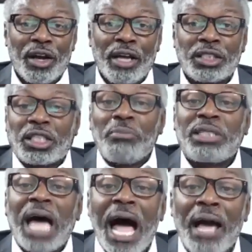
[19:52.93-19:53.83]

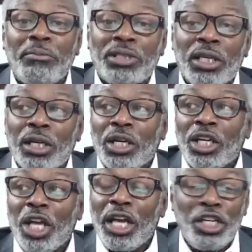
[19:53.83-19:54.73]
Sometimes
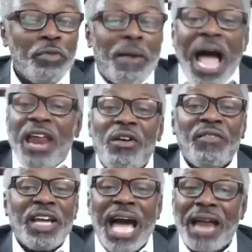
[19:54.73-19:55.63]
you might have
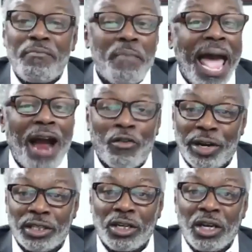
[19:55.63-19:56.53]
even gotten married,